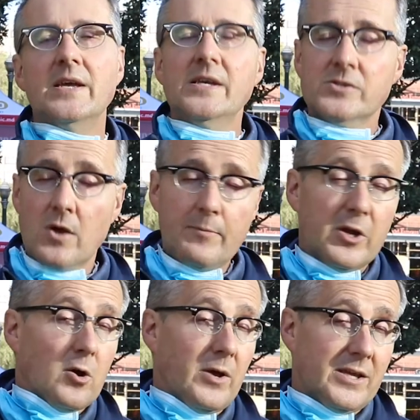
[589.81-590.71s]
So I'm going to
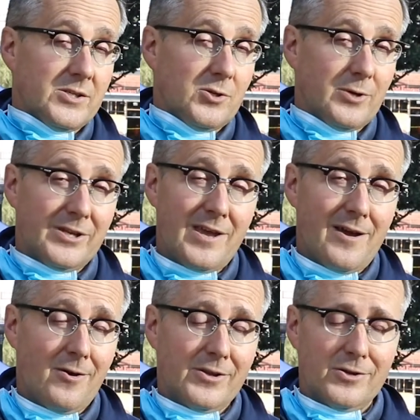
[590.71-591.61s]
go ahead and do it
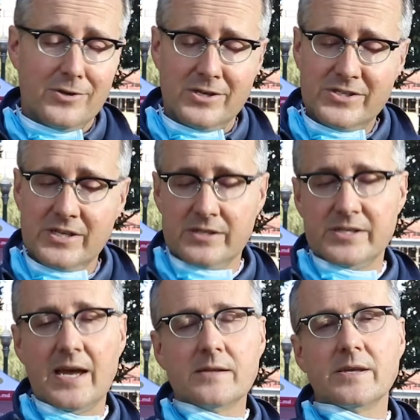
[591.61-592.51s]
now, and you're going to see
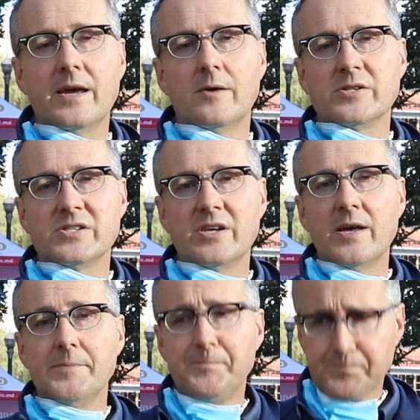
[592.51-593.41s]
exactly how it's done.